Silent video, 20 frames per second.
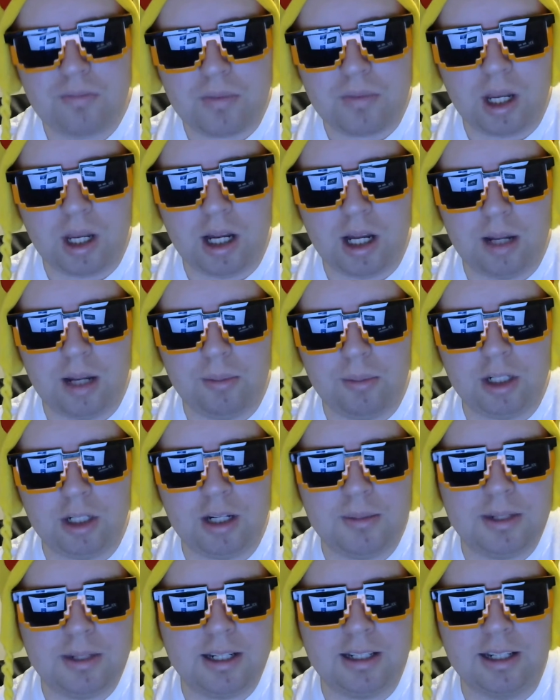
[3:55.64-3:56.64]
we're going
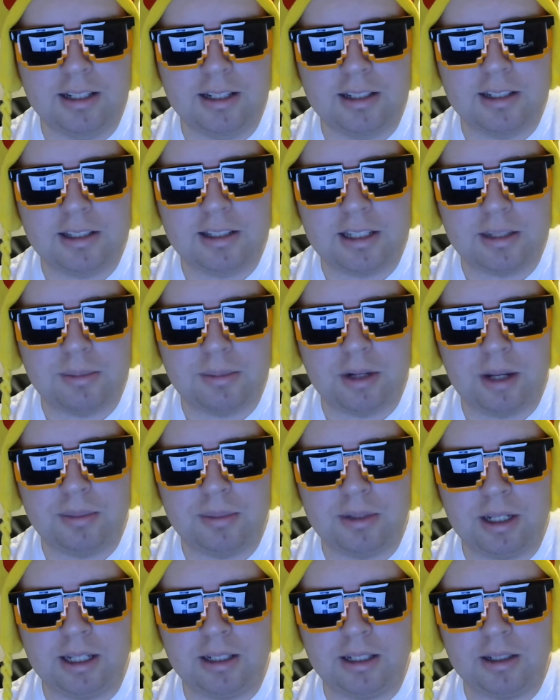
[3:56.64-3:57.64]
to be getting a December
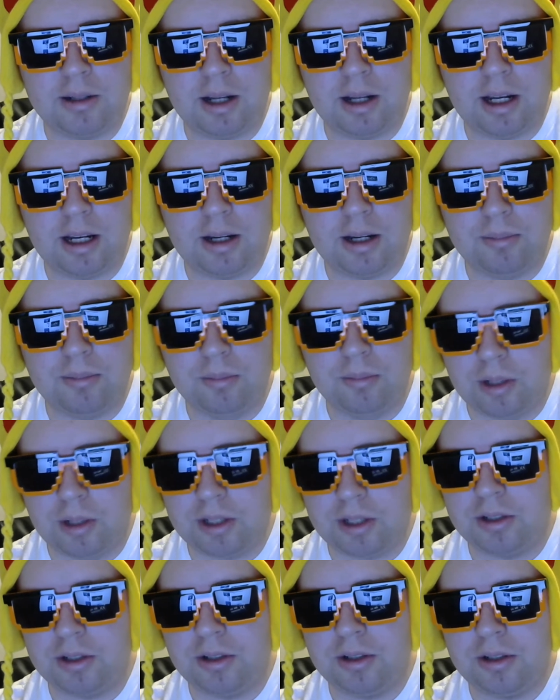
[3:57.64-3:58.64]
update,
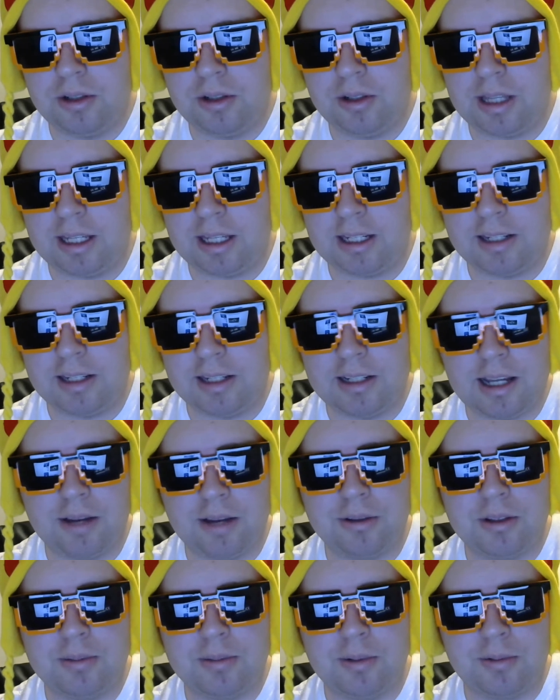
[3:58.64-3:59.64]
which they
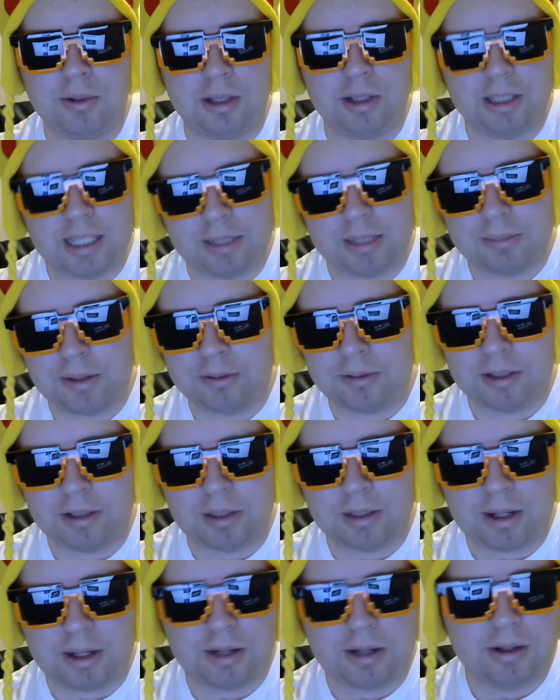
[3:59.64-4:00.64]
announced before the game ever came out.